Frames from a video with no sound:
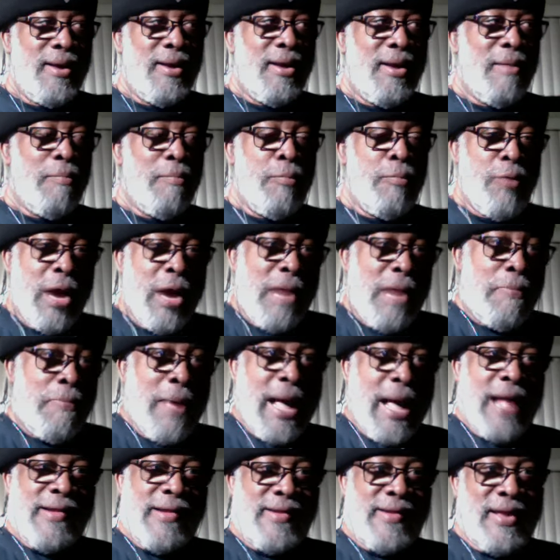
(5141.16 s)

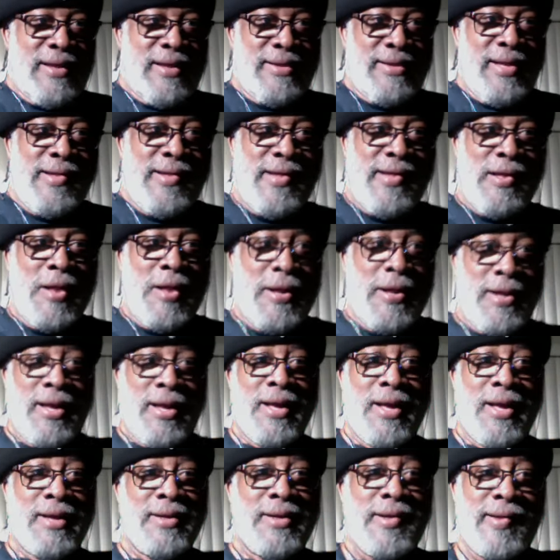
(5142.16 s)
breadbasket. This is
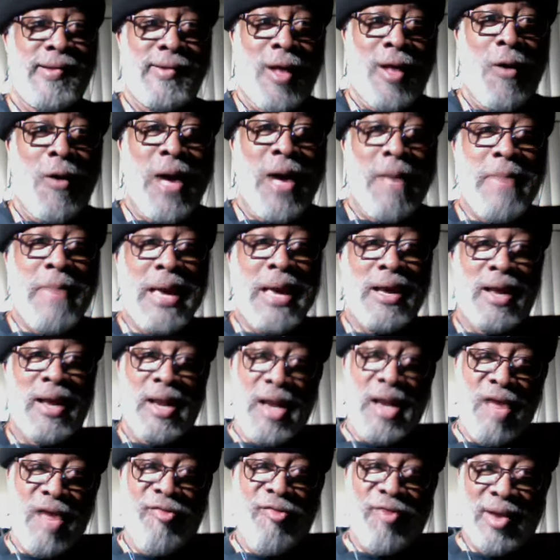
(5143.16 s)
how I make a
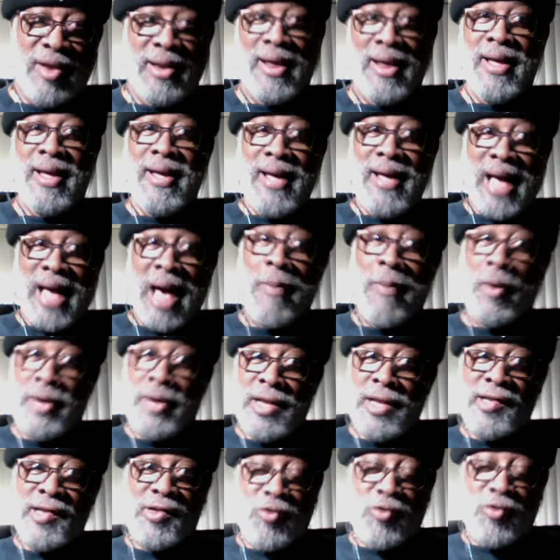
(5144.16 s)
living. I'm gonna
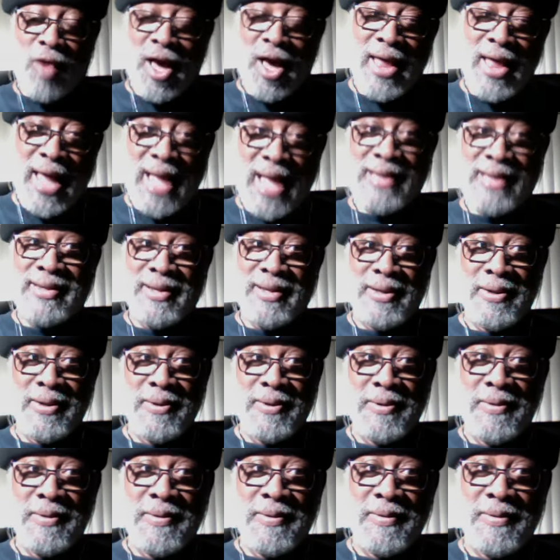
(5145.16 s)
destroy that.
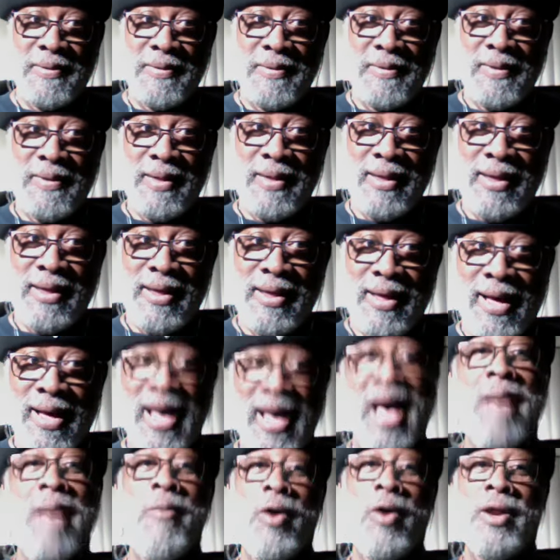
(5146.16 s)

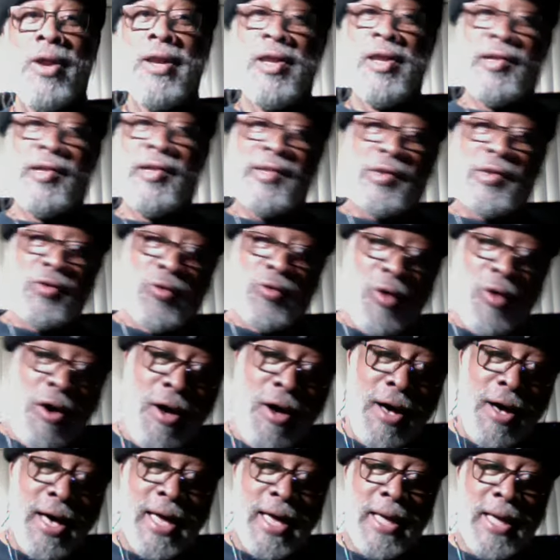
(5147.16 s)
I'm gonna
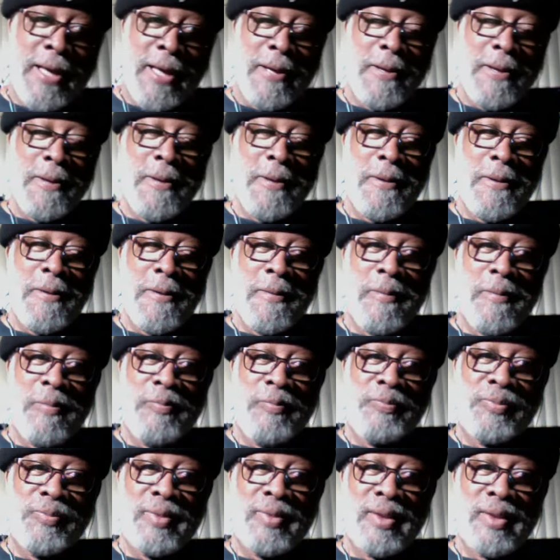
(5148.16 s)
destroy
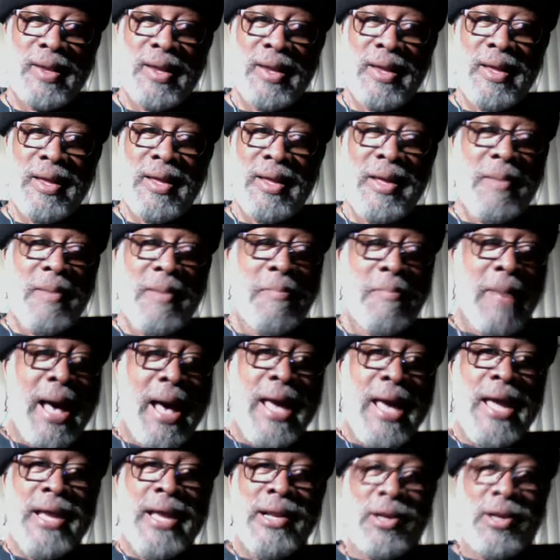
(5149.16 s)
my
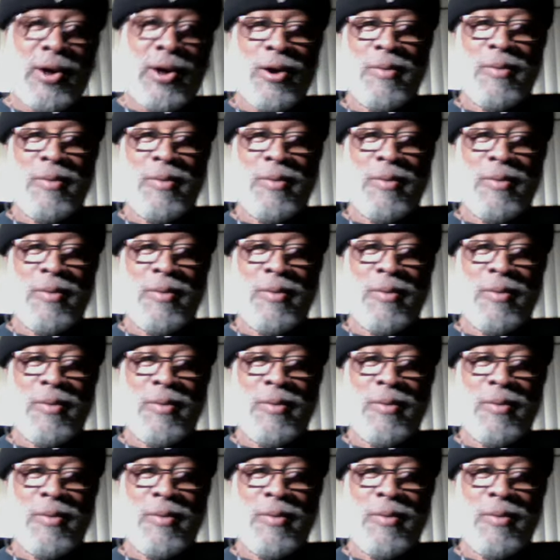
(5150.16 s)
income.